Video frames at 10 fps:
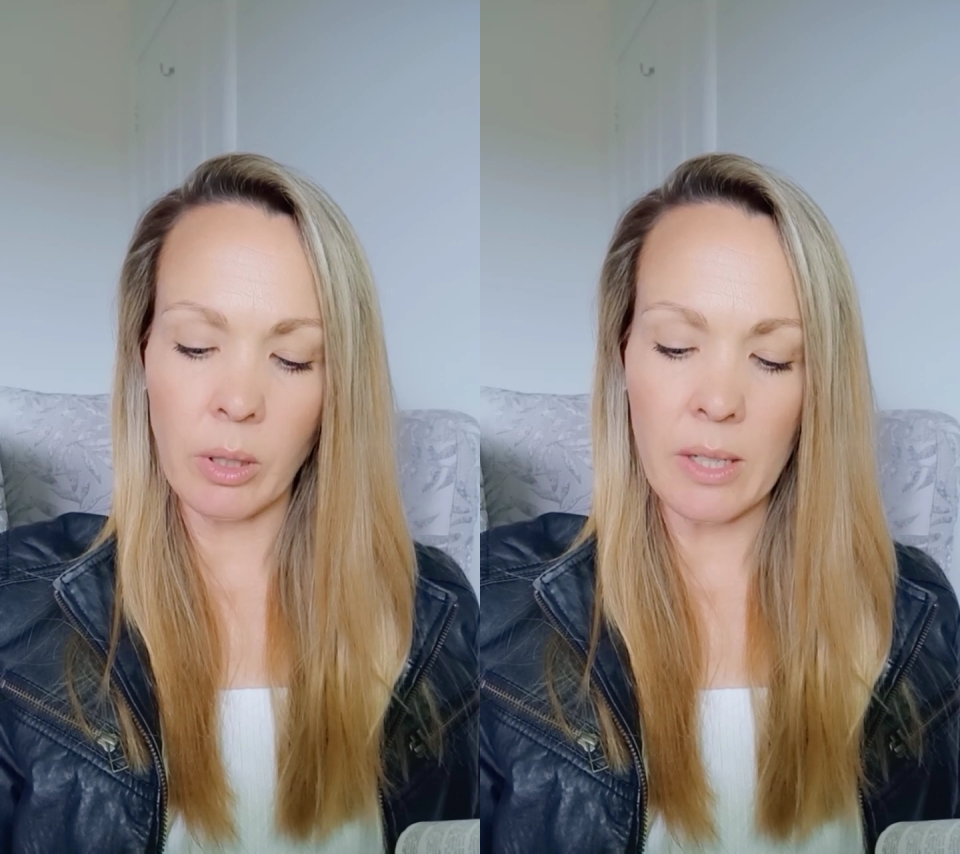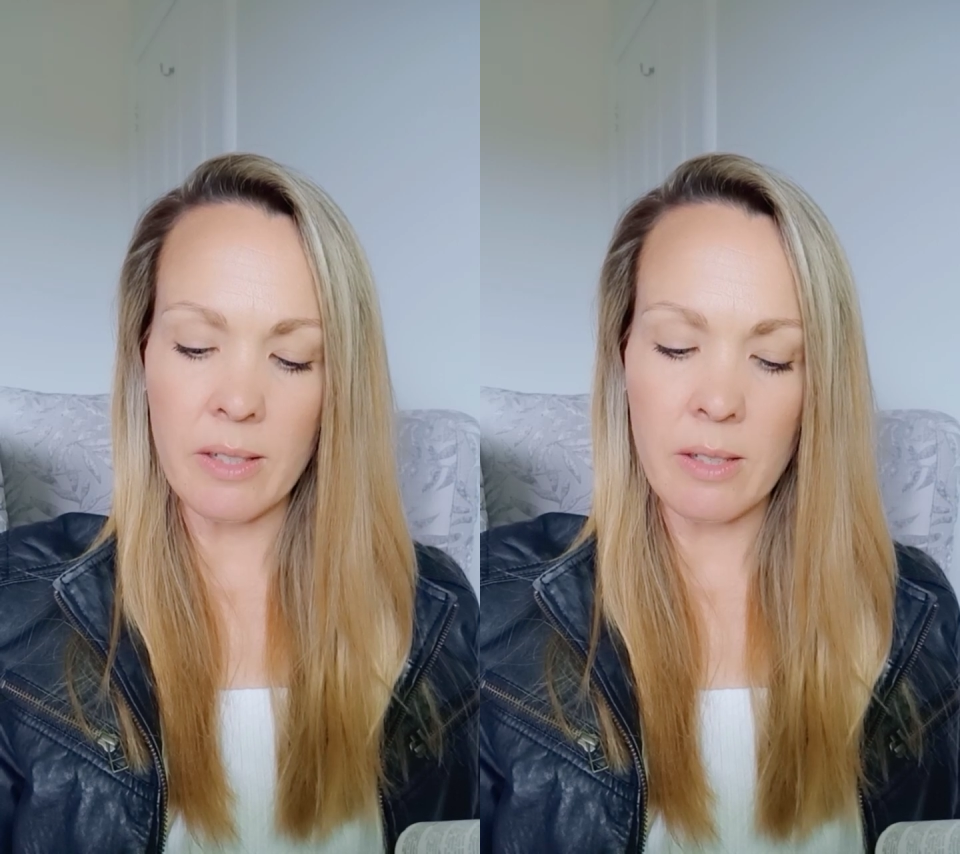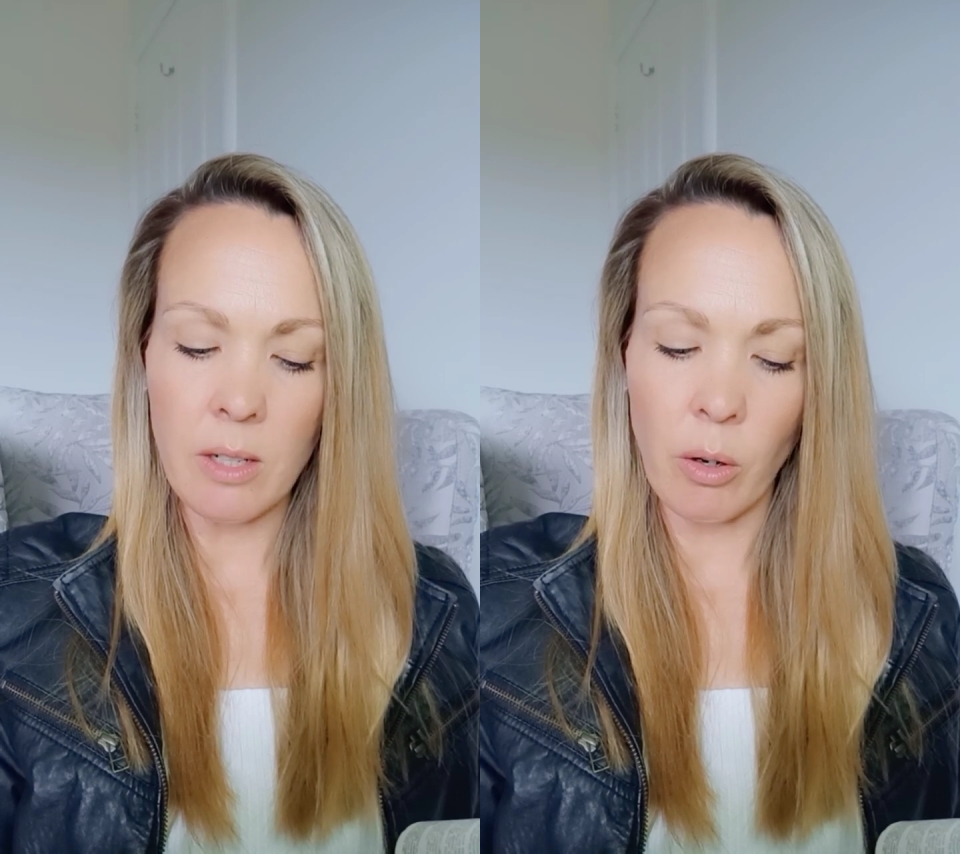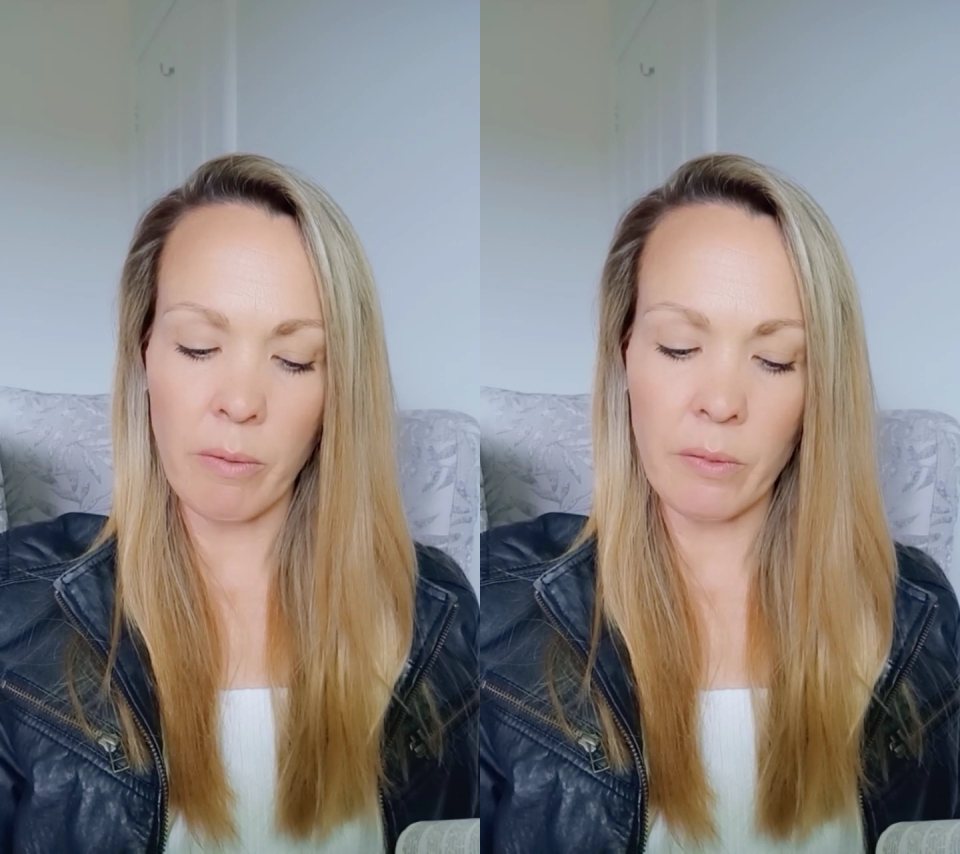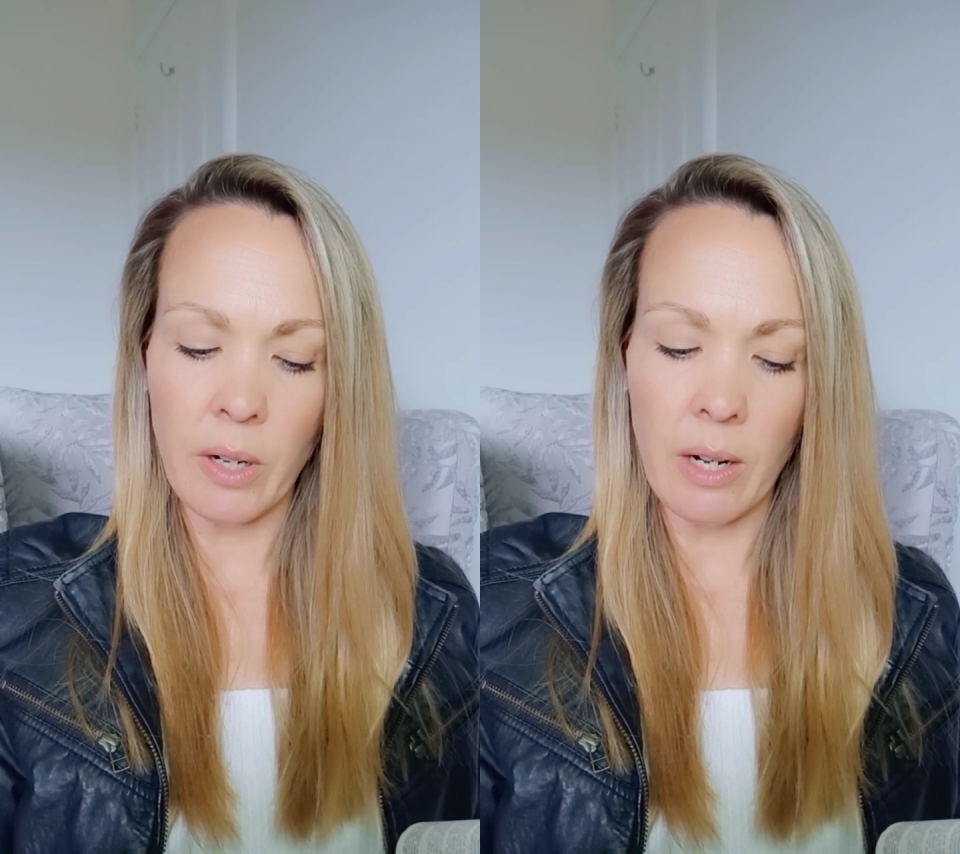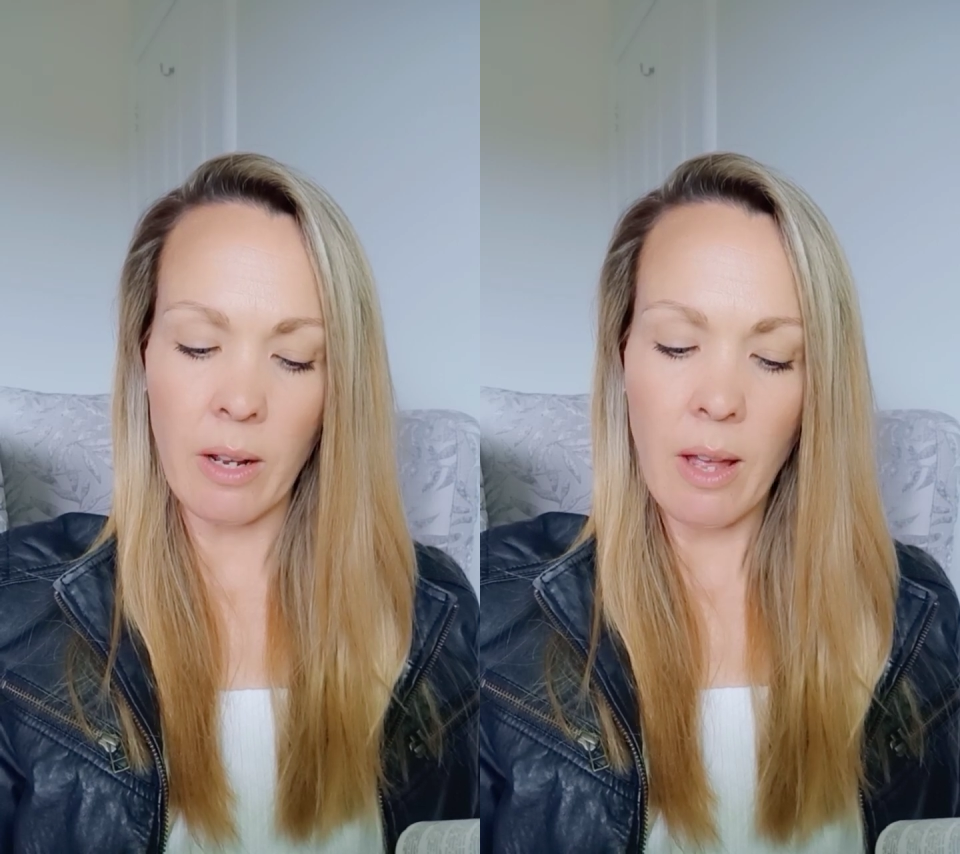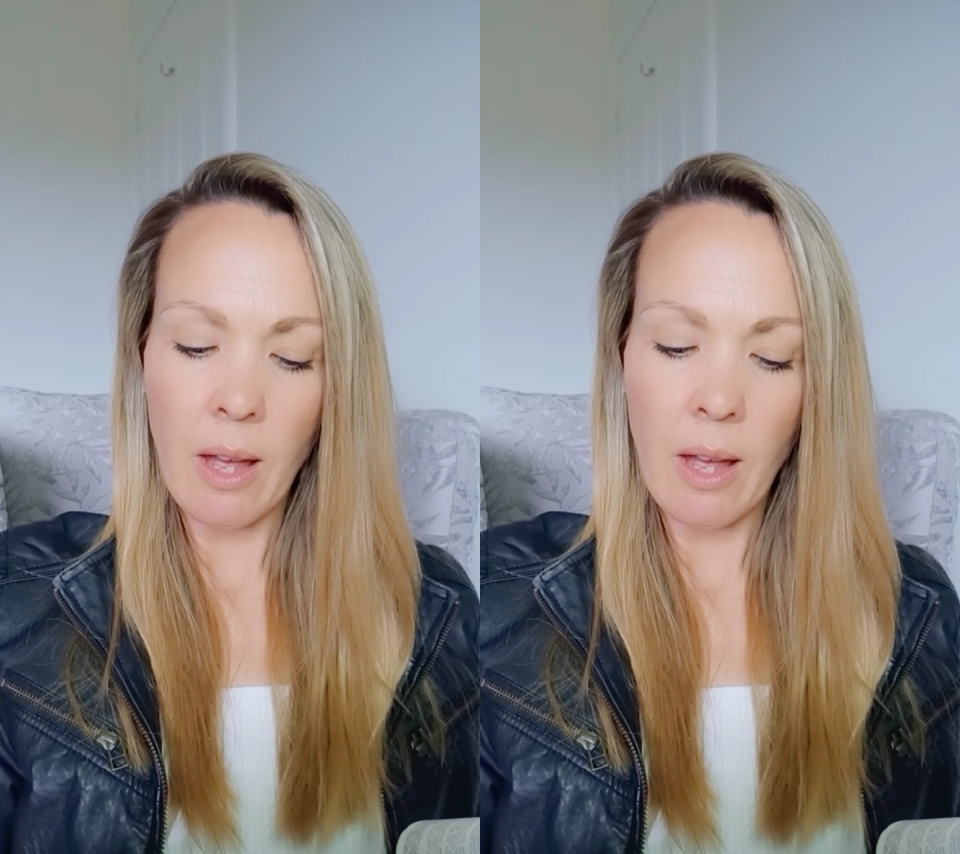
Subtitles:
as a sin offering,